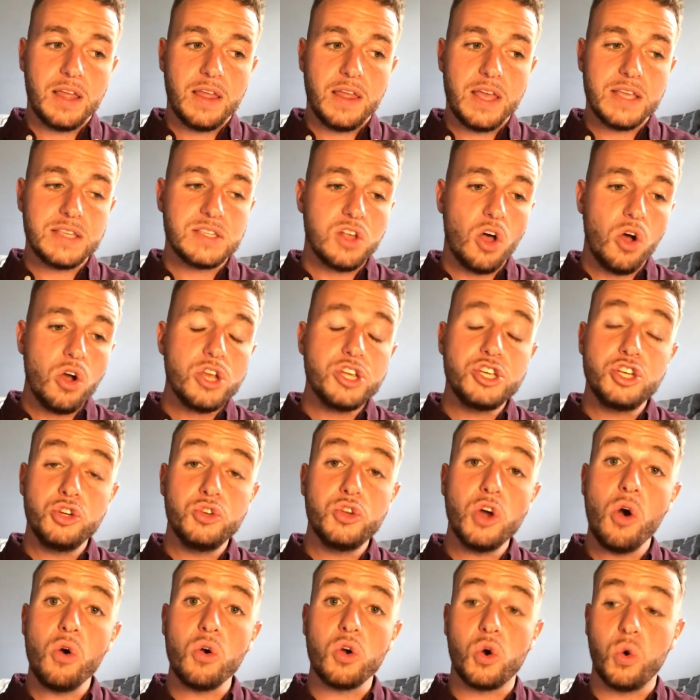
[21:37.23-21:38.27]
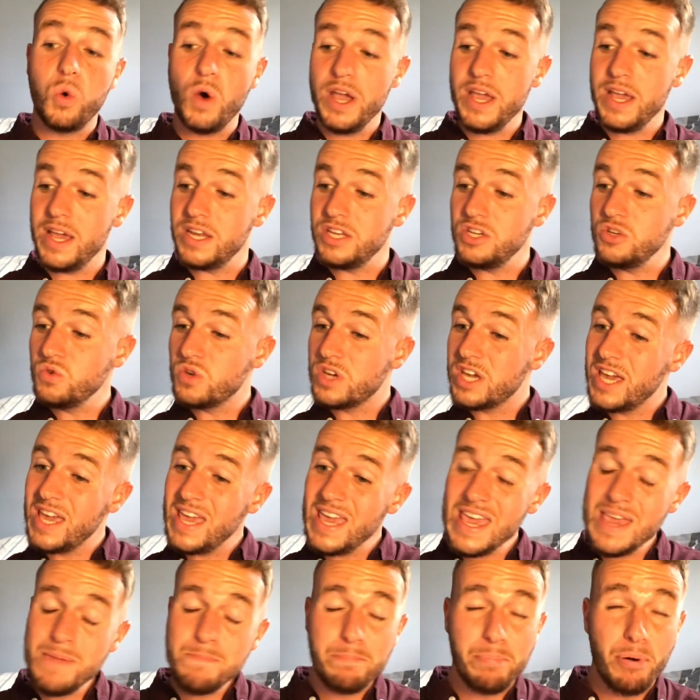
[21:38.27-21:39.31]
As long as you don't quit and you
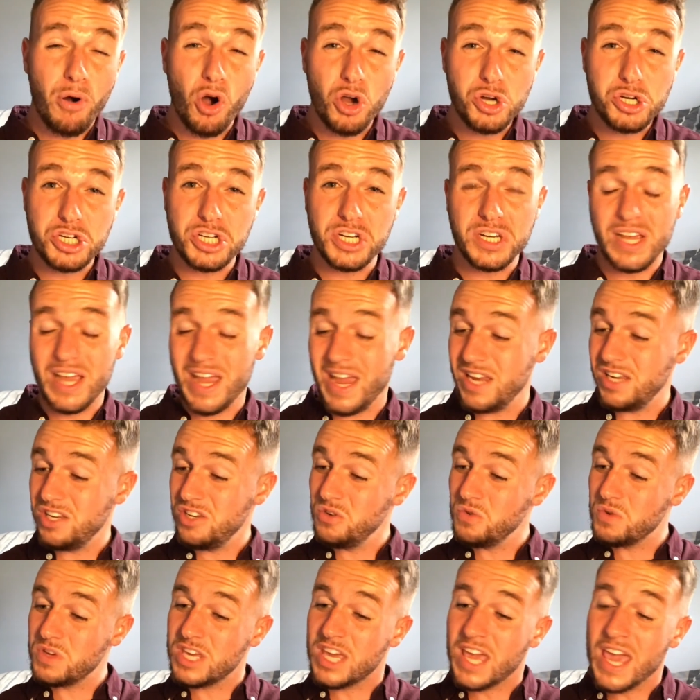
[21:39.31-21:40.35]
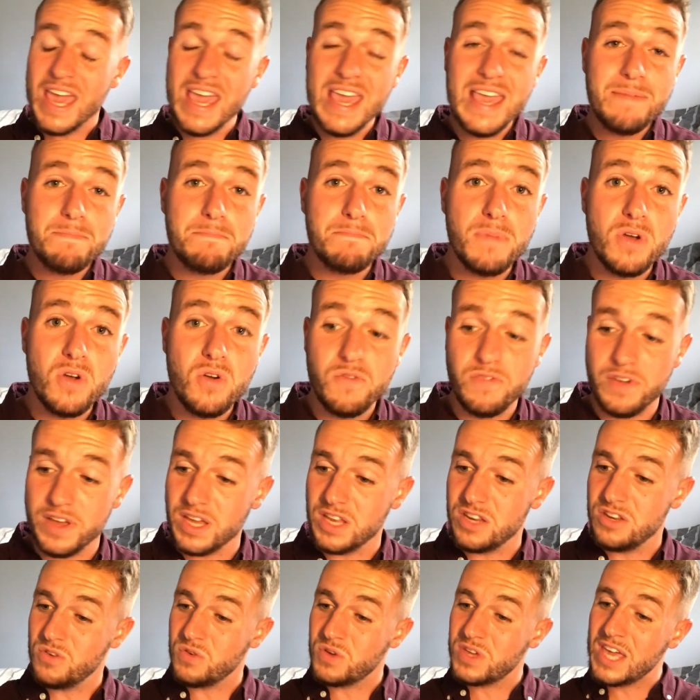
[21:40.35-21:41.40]
keep pushing and you keep moving
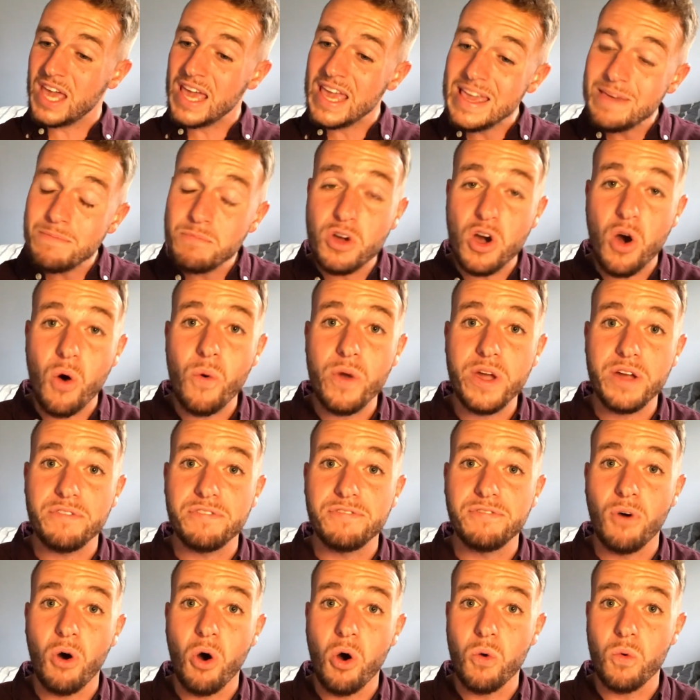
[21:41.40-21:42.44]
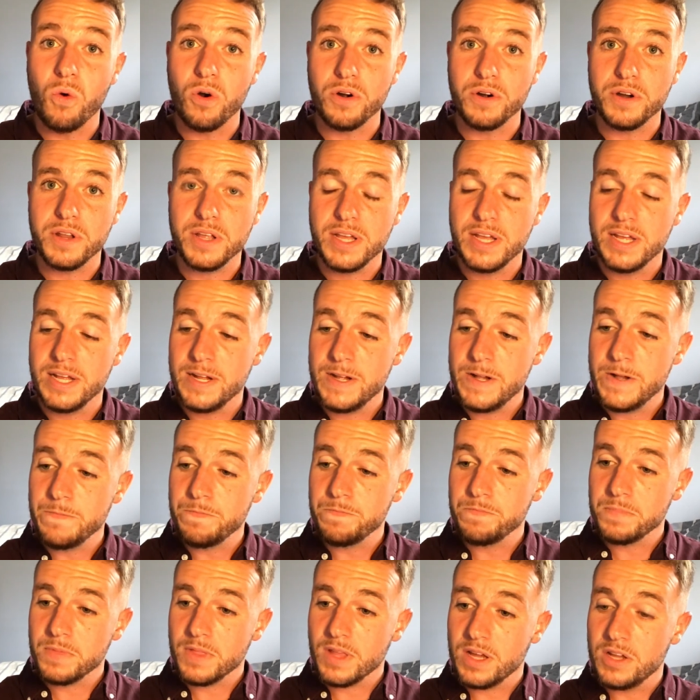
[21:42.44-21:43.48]
and you keep going forward,
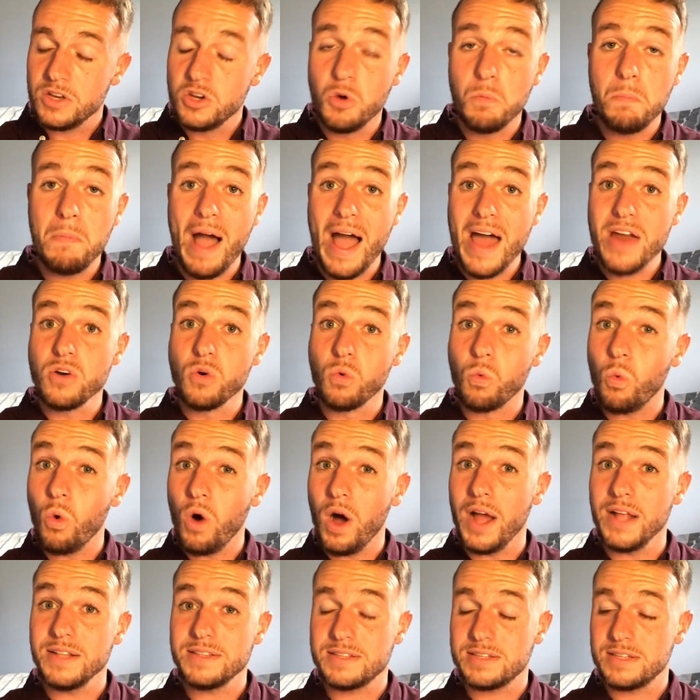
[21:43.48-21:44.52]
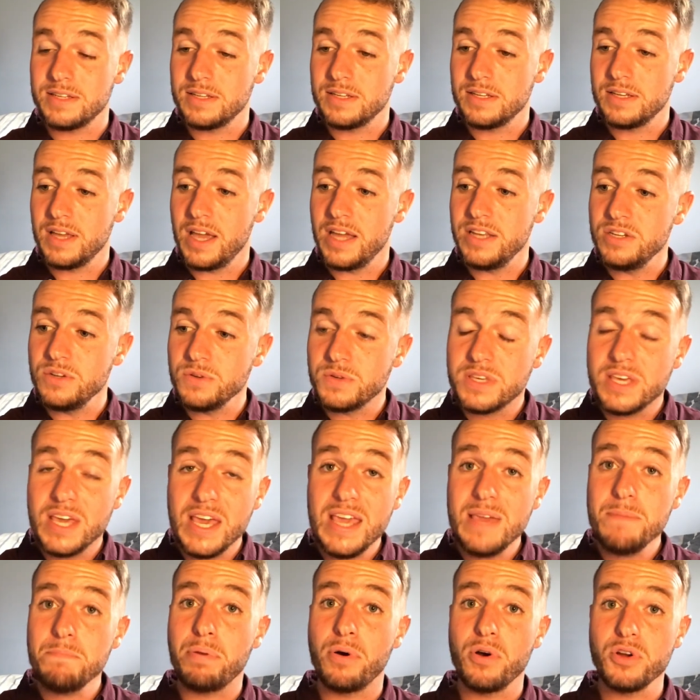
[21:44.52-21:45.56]
no matter what, and you
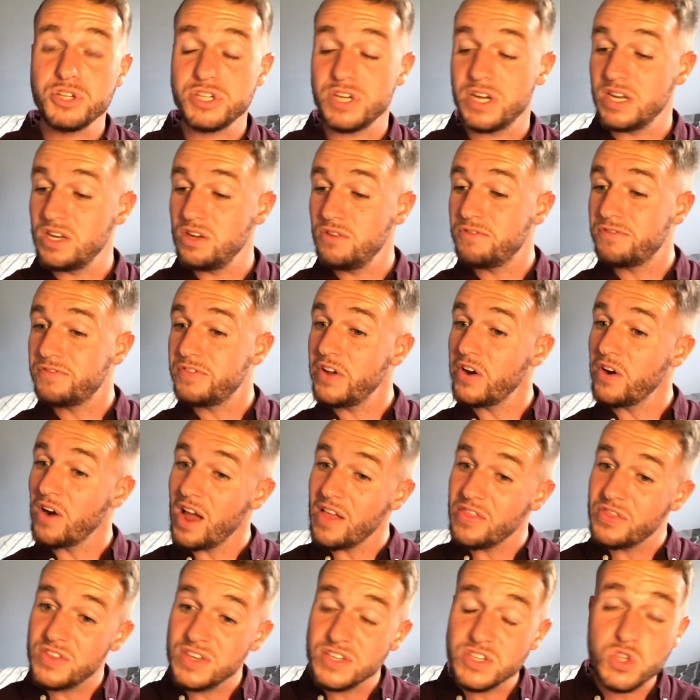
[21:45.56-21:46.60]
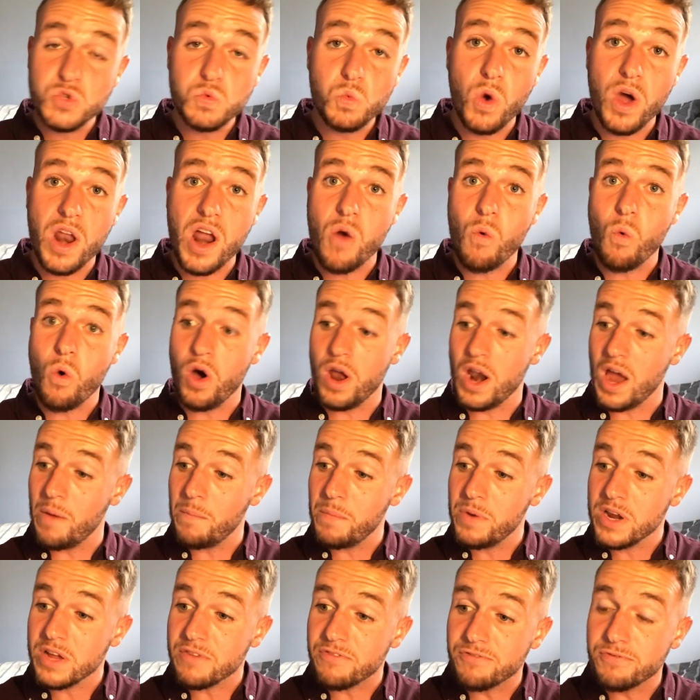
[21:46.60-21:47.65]
keep pushing and you figure out, this is what I want, I'm
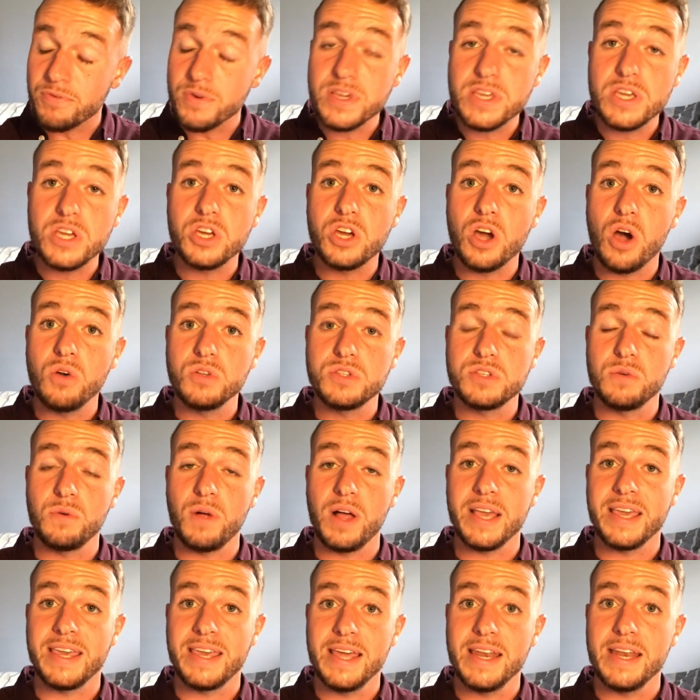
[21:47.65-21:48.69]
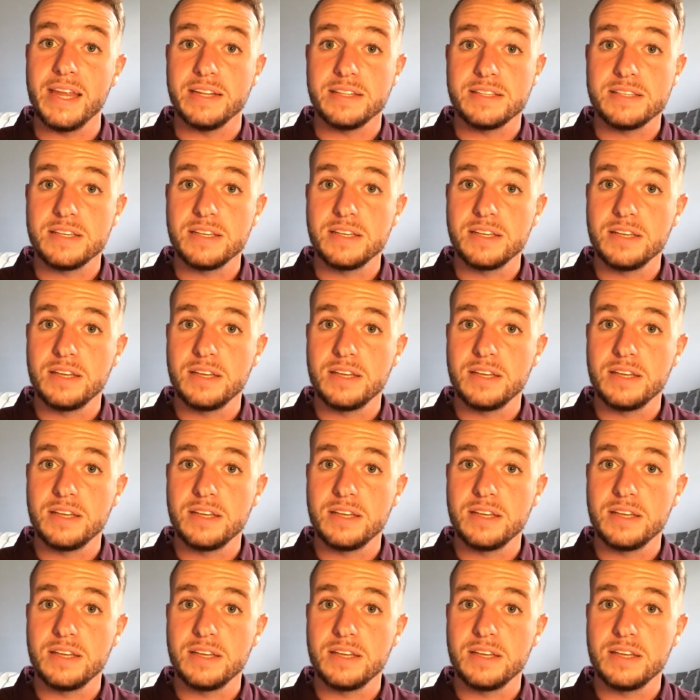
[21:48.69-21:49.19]
going to freaking go till I get it.